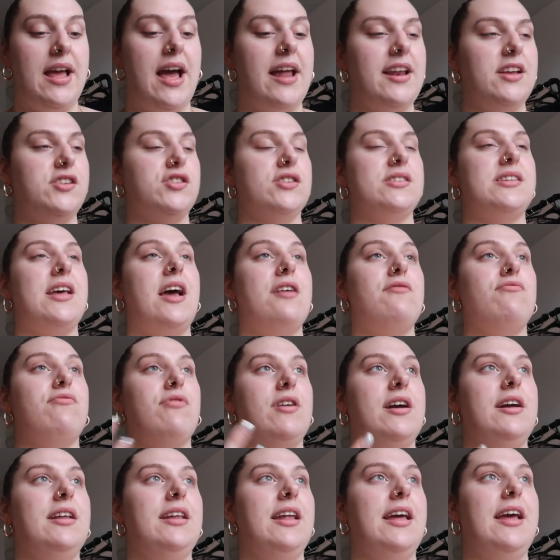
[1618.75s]
And it's just like
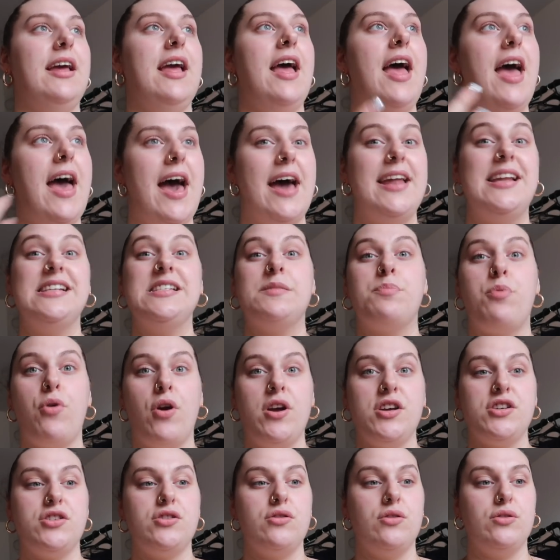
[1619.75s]
really an
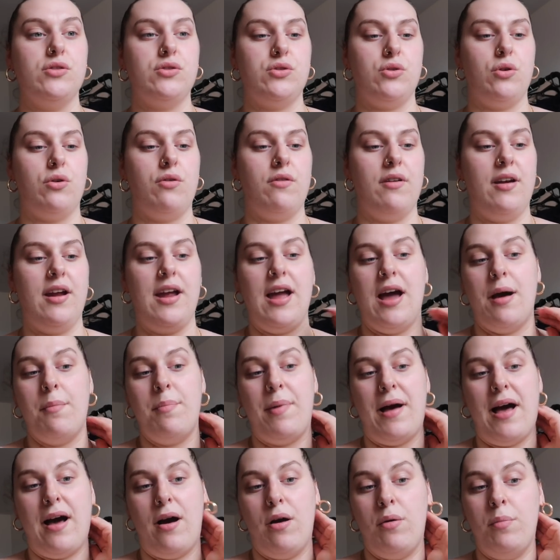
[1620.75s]
inspirational story
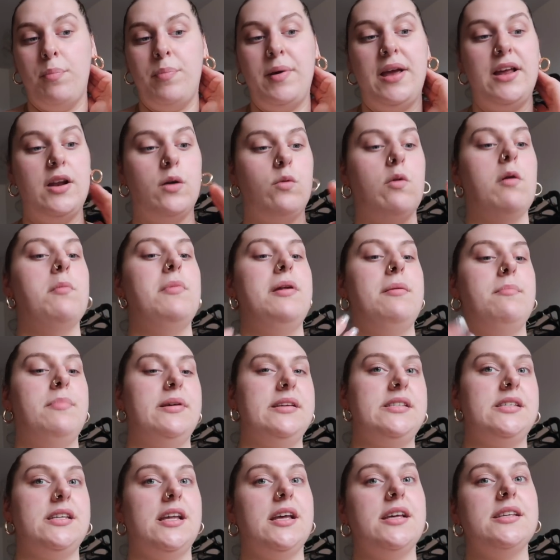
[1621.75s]
about being a woman in
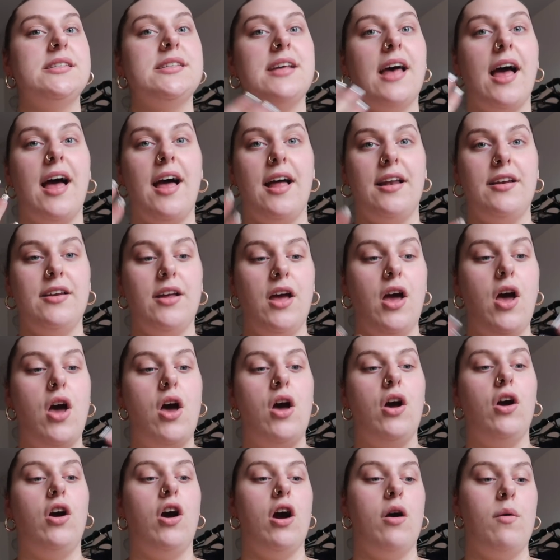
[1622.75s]
business and
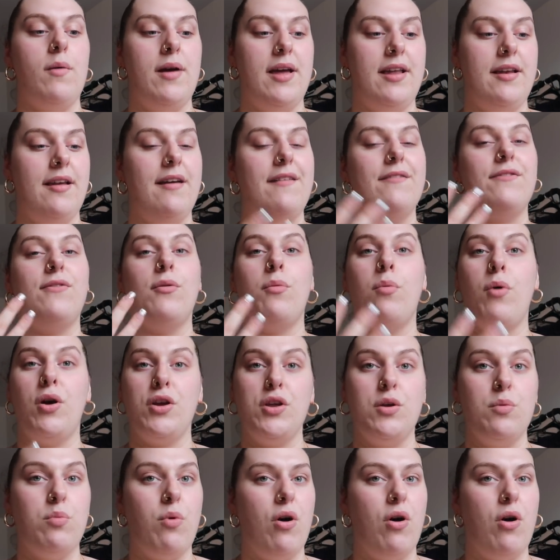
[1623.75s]
going for what you